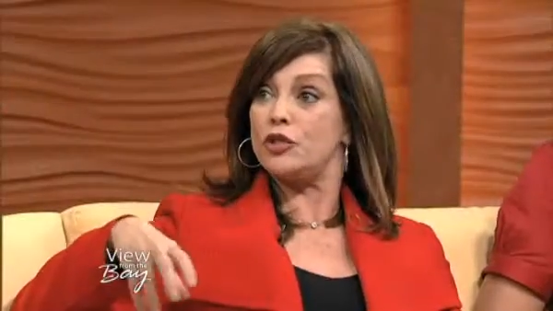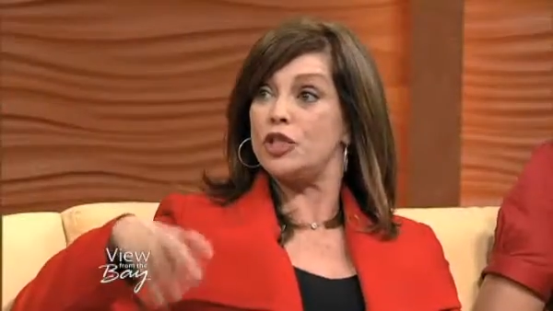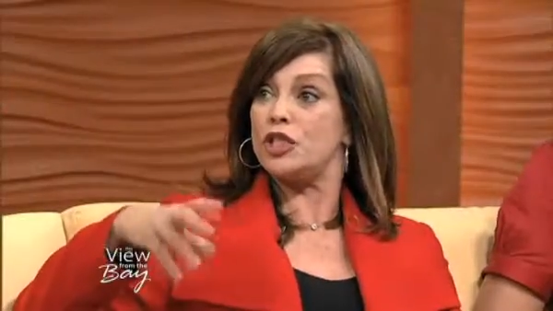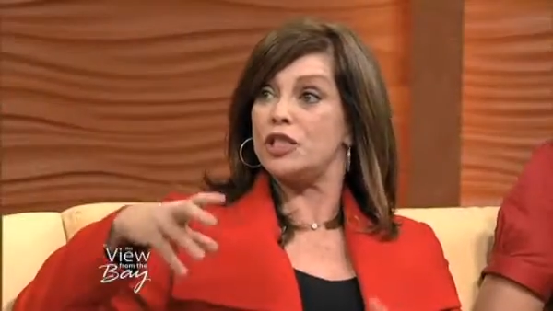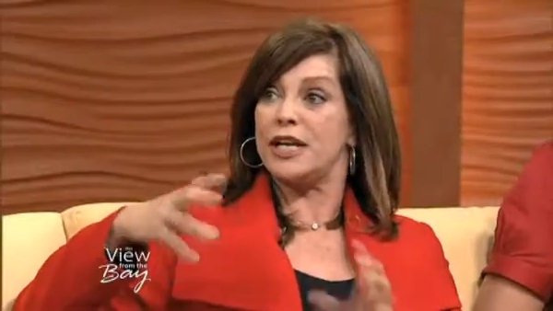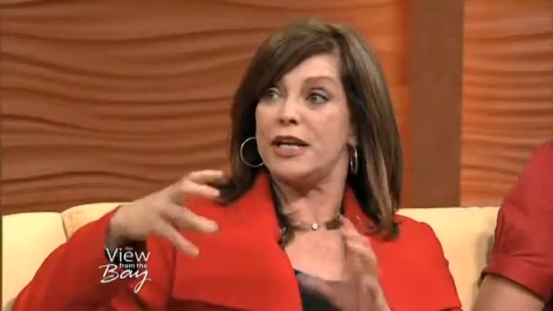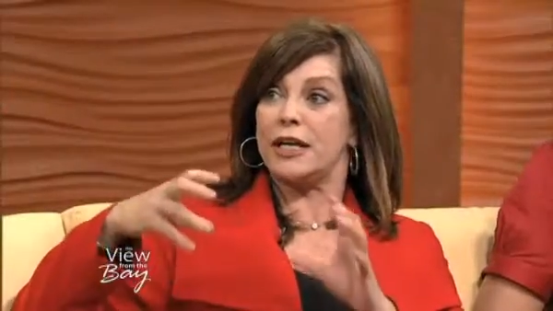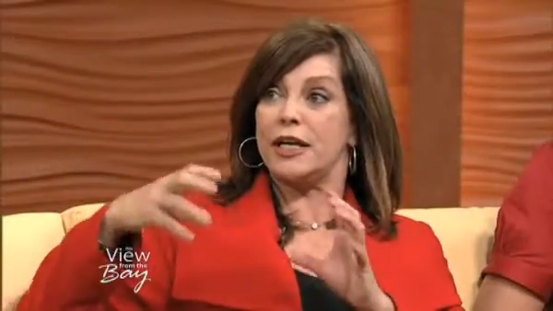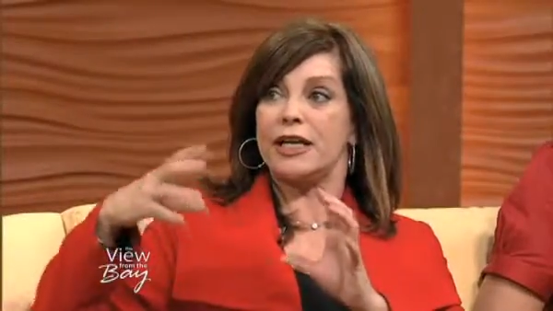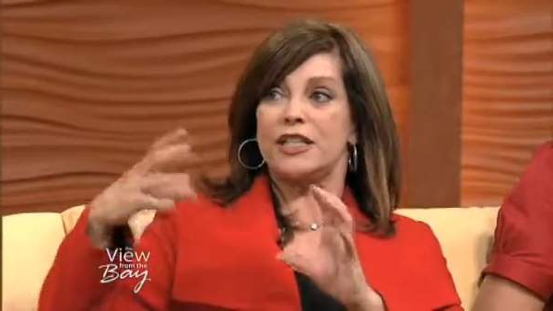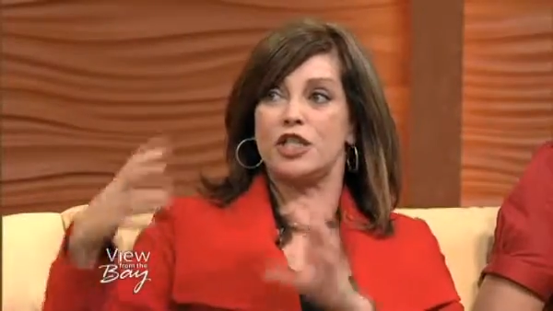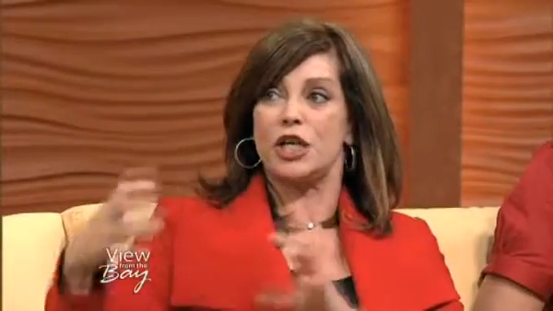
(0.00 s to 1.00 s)
just
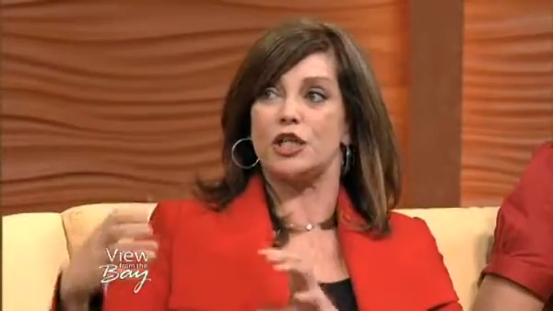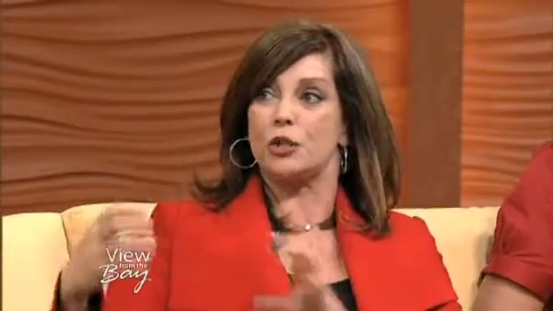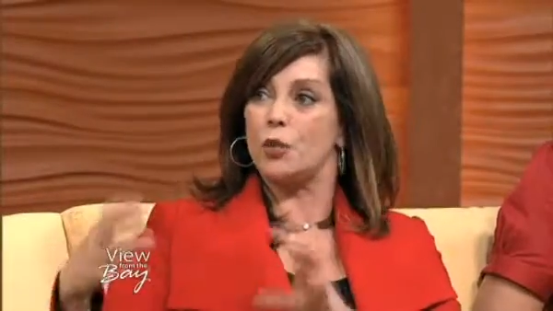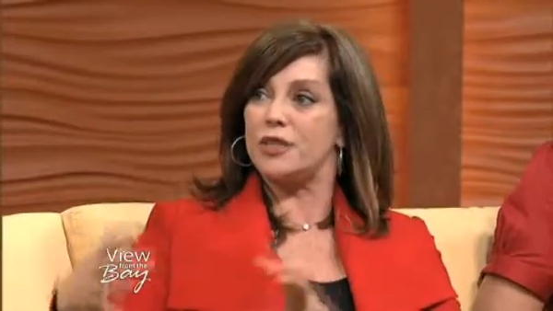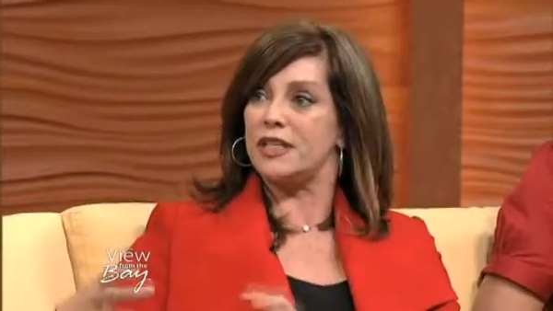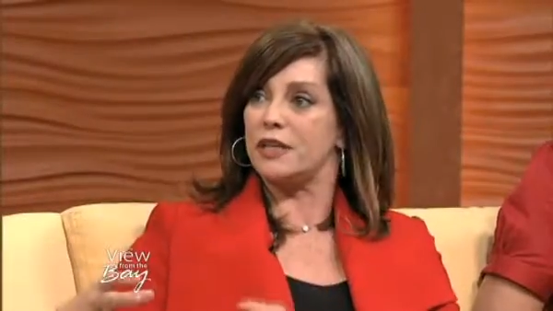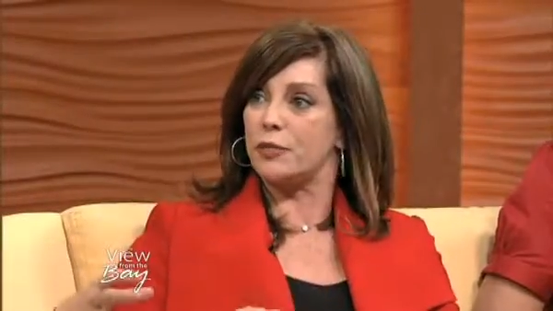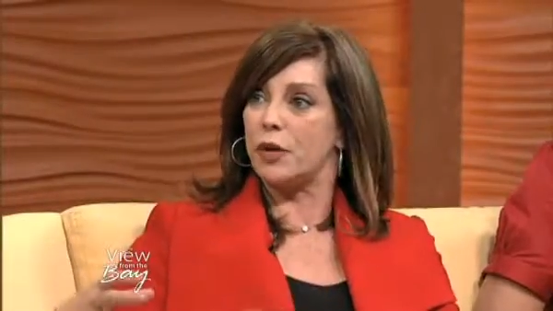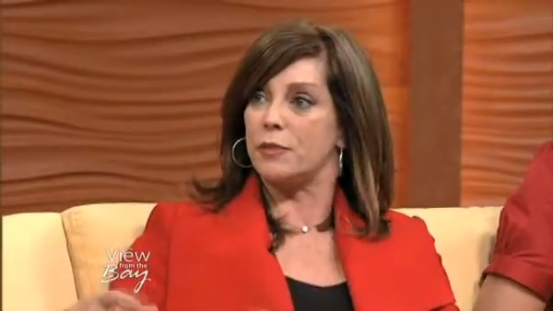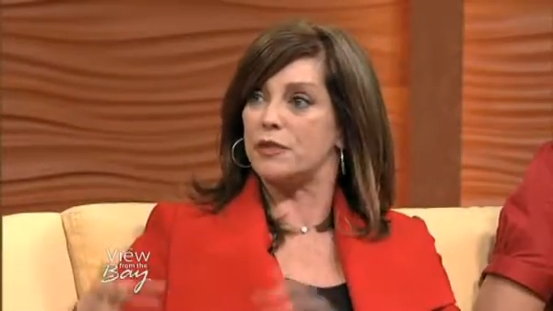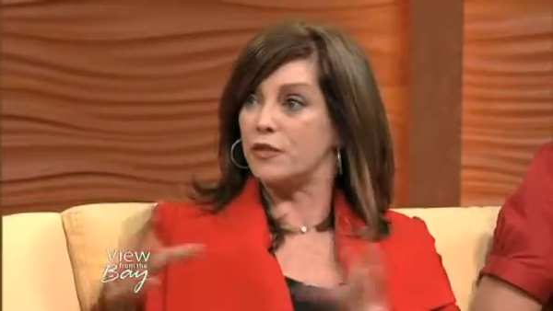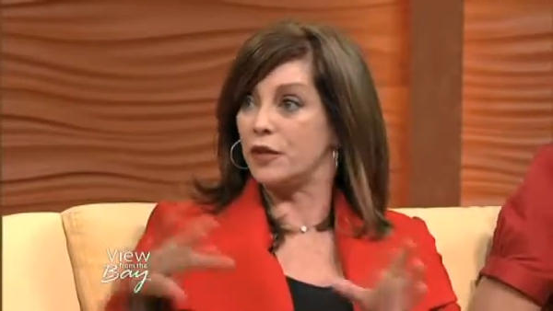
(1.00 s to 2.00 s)
exchanging one set of
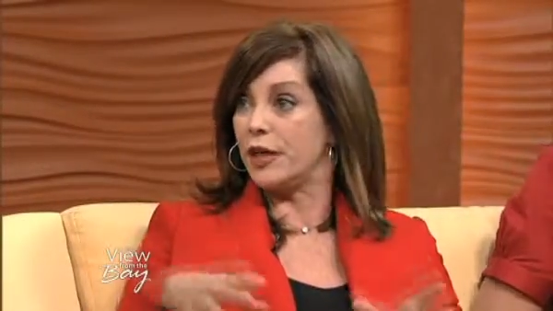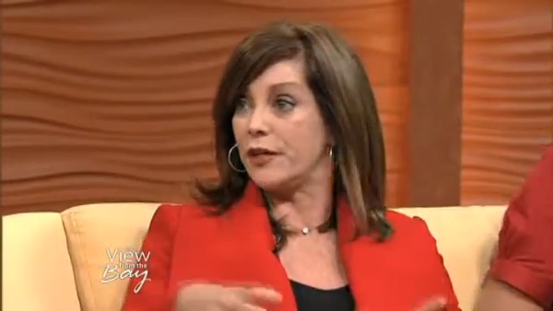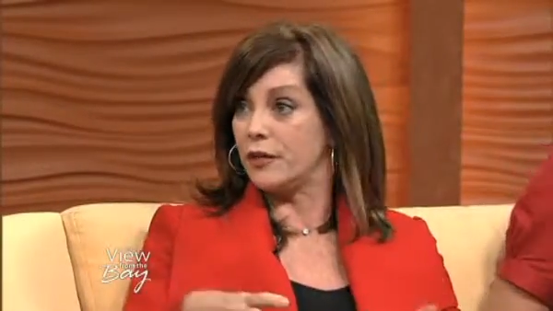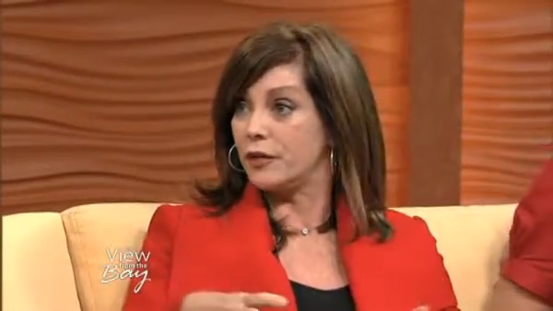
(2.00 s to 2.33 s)
problems for another.